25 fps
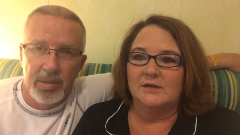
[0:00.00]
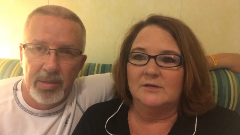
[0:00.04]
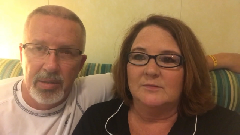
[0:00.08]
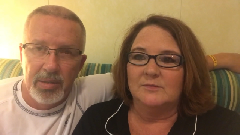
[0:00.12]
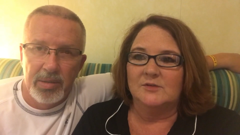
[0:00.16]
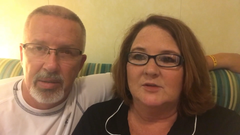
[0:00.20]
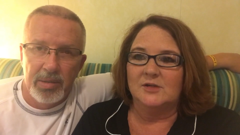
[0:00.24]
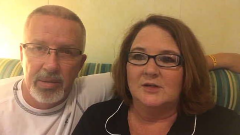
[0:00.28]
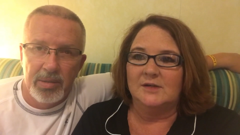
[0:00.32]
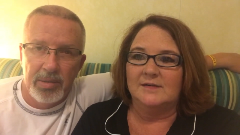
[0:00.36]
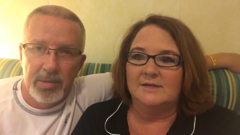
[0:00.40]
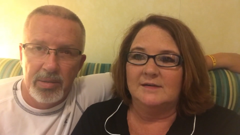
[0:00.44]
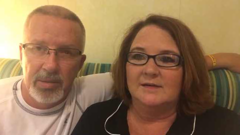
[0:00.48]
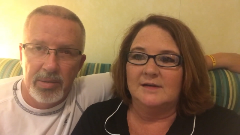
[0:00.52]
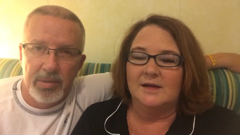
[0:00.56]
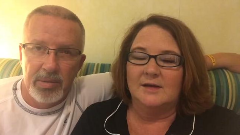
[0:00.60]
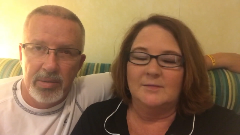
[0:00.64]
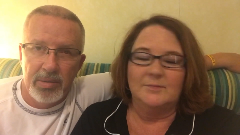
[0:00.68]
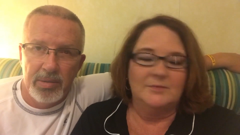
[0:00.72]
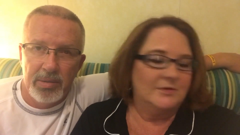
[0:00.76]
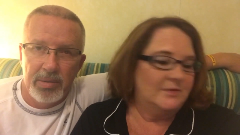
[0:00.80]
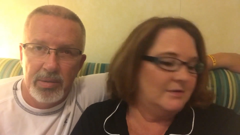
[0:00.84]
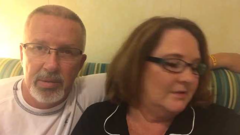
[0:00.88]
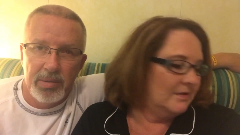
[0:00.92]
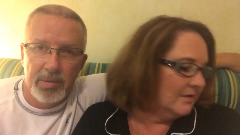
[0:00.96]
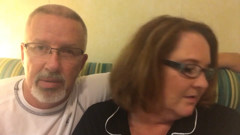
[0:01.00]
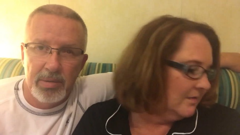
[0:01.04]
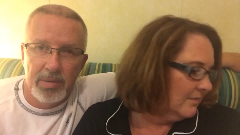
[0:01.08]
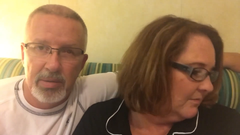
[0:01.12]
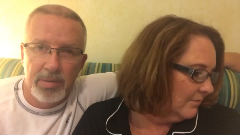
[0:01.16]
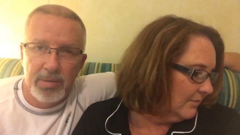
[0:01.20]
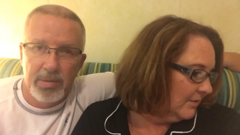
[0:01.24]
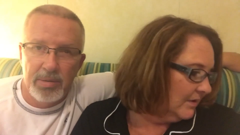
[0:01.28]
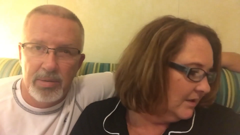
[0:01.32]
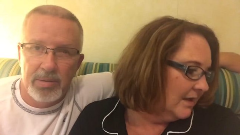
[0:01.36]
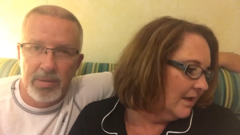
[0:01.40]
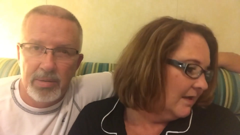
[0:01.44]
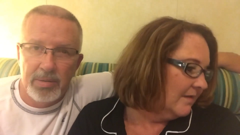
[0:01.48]
Speaker 1: get them to you today, but
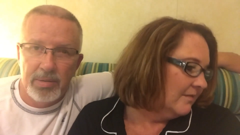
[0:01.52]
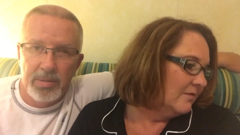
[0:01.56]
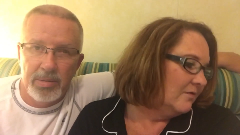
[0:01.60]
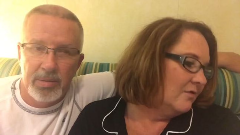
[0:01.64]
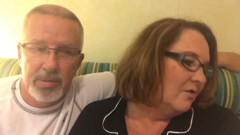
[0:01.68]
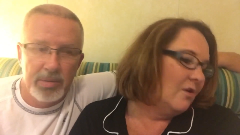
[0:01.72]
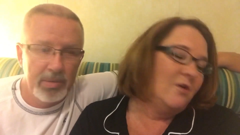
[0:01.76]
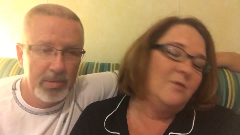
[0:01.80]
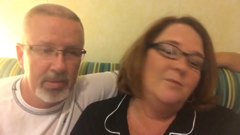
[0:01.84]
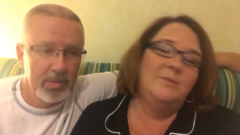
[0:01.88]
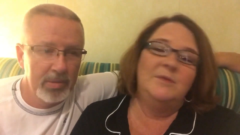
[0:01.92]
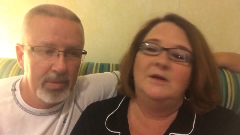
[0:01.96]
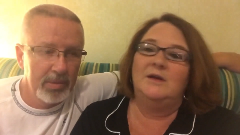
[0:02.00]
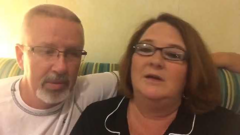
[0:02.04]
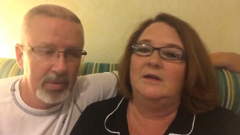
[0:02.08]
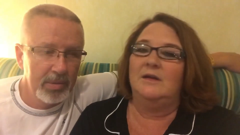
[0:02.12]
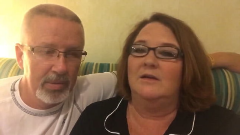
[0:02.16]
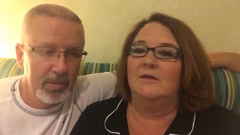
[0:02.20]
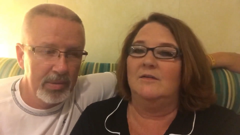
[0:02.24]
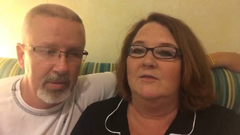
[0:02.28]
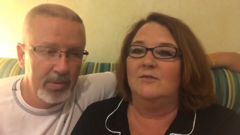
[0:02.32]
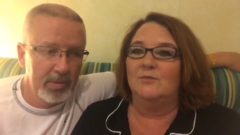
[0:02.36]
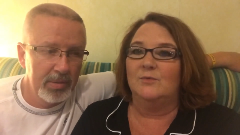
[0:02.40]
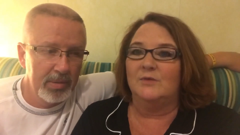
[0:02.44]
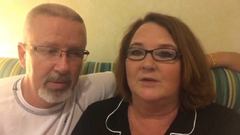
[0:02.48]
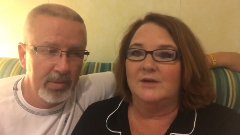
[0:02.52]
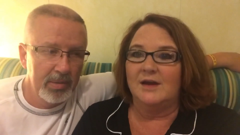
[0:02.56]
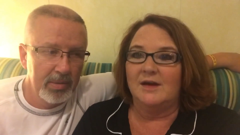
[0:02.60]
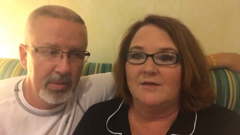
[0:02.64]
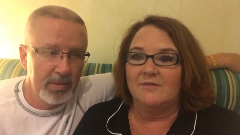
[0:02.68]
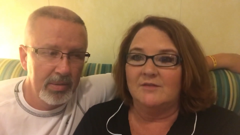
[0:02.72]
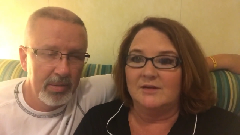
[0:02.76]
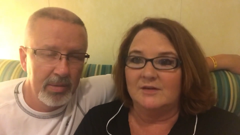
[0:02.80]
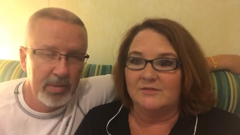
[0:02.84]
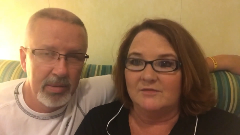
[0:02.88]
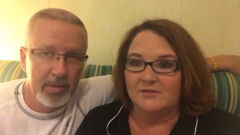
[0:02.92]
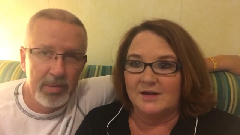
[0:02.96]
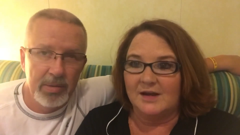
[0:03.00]
we have so many gifts we
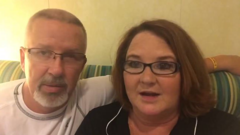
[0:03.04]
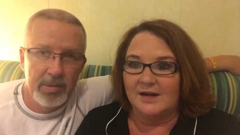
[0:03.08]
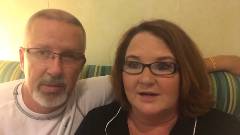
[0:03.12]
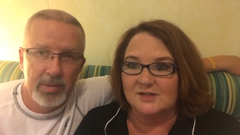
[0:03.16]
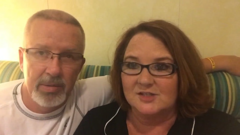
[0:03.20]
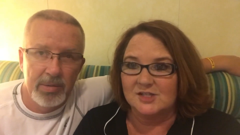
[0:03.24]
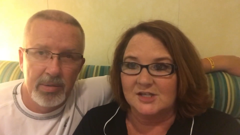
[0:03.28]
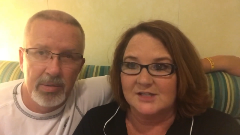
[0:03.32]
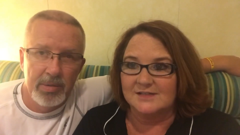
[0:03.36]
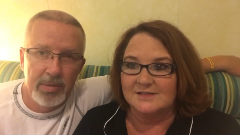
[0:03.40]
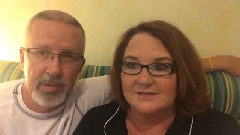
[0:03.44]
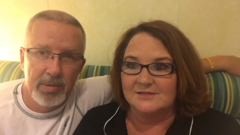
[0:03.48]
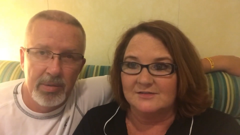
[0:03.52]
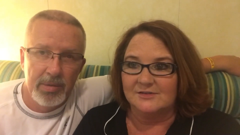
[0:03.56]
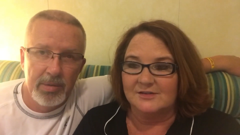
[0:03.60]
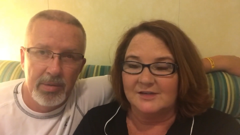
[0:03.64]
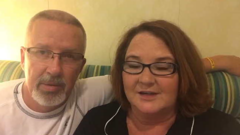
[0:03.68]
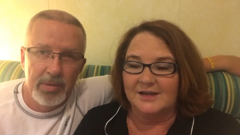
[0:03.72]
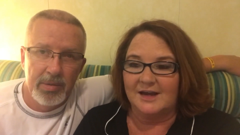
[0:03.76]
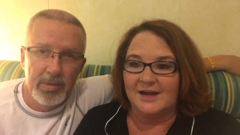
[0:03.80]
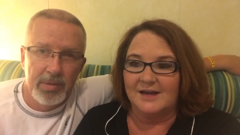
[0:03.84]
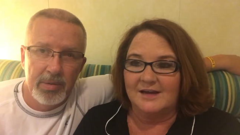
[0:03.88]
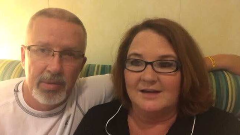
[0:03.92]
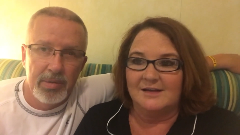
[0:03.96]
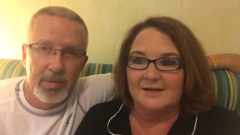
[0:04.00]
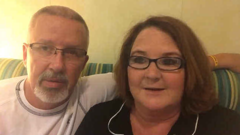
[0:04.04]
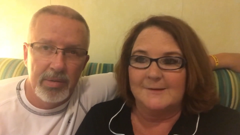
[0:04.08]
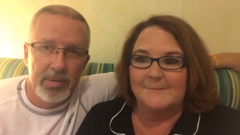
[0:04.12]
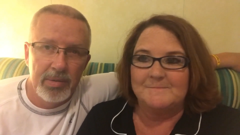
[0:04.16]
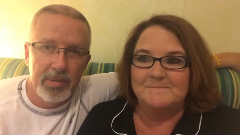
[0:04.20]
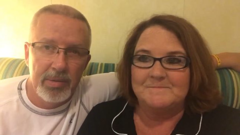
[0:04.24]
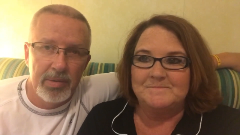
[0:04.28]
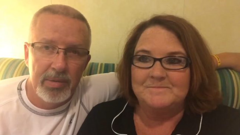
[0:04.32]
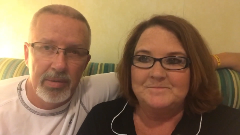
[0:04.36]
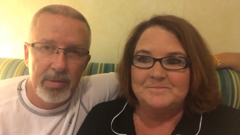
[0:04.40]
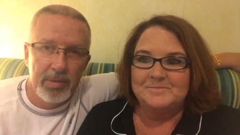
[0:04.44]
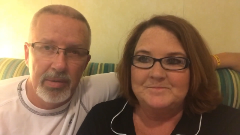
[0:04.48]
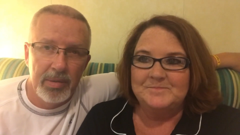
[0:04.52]
haven't even had a chance to look at yet.
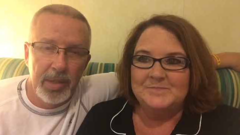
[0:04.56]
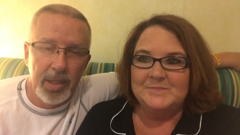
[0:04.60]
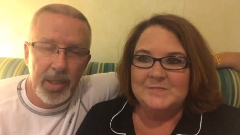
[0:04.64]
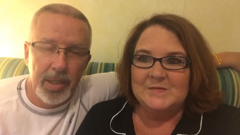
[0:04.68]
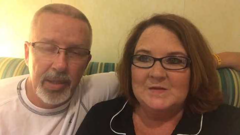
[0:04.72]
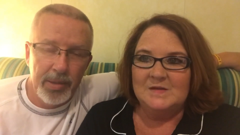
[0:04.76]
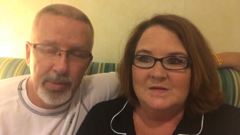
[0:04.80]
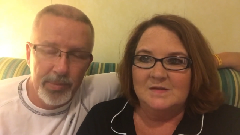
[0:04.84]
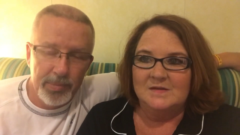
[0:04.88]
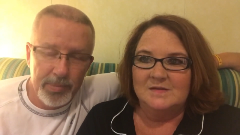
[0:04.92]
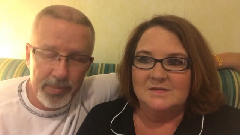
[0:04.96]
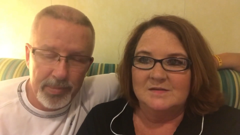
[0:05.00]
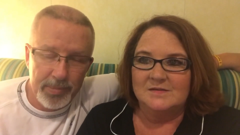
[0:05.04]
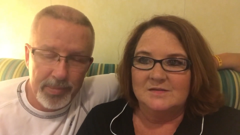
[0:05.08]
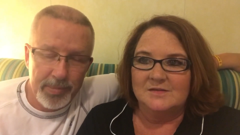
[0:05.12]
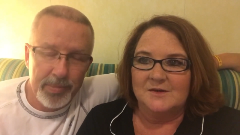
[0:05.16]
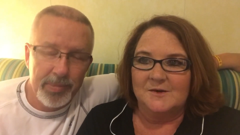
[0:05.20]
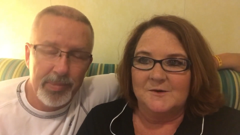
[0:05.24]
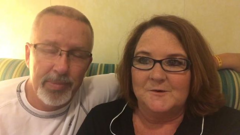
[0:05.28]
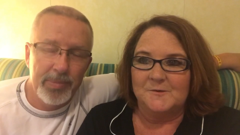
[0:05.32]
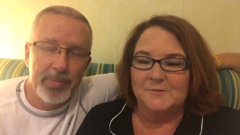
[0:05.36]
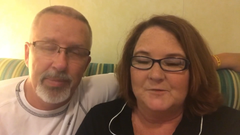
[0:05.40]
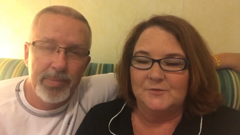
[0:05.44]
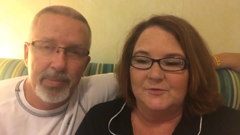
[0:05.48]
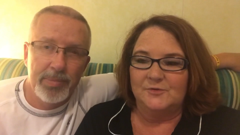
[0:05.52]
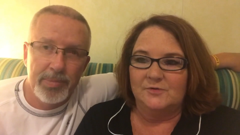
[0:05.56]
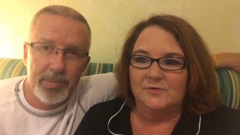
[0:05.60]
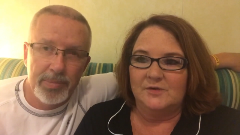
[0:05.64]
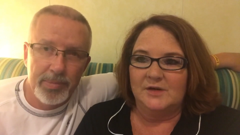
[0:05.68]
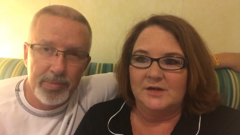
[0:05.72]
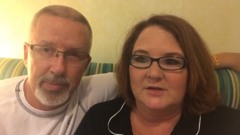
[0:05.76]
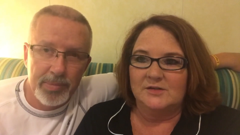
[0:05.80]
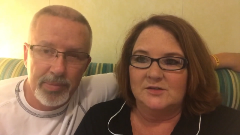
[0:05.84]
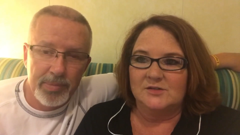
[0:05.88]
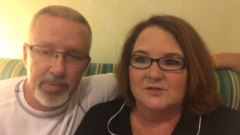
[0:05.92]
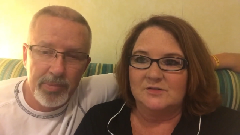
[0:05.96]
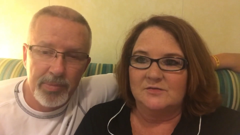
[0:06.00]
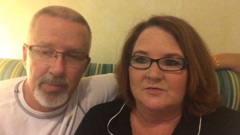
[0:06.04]
Yep. So we'll do
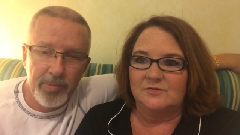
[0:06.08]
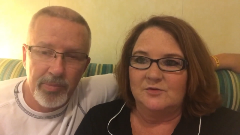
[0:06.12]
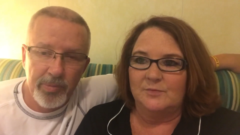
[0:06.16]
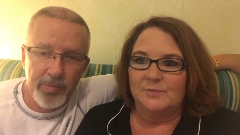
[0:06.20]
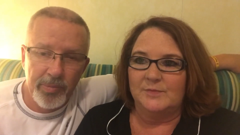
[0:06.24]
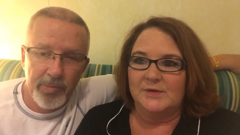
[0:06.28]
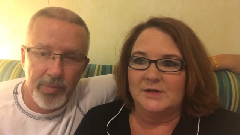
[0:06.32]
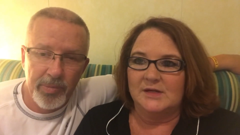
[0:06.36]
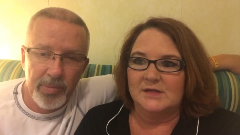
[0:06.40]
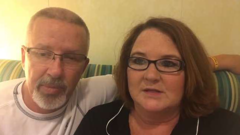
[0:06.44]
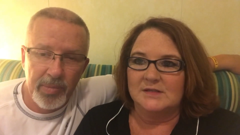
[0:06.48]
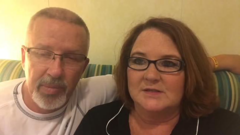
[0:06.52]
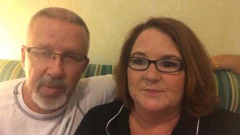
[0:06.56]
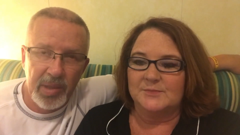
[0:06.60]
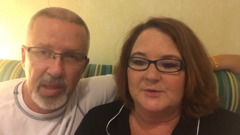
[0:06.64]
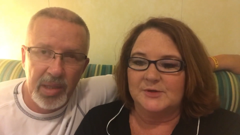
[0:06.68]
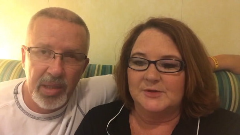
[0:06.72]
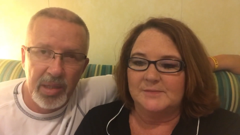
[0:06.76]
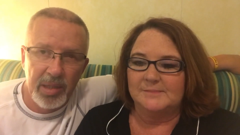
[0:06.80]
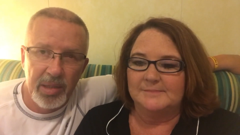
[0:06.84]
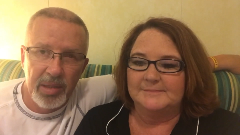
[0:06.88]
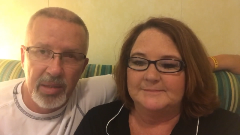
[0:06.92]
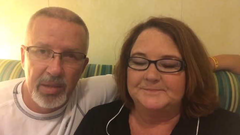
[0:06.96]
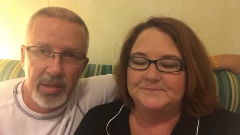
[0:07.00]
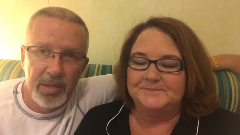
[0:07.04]
that in just a few minutes, but